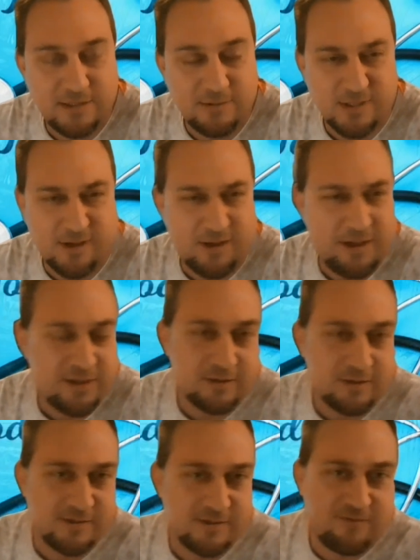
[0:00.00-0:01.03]
It was I think
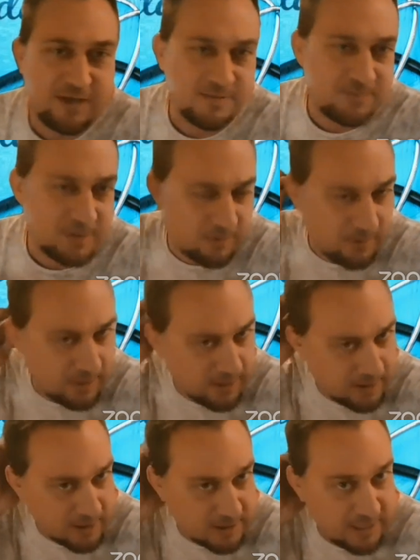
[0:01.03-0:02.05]
it was a Facebook reel
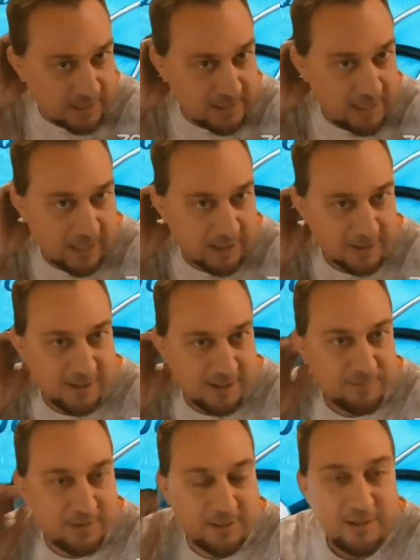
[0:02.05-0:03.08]
or a TikTok or
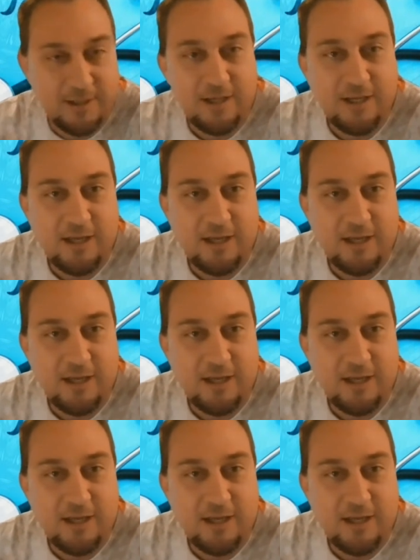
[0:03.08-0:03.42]
something.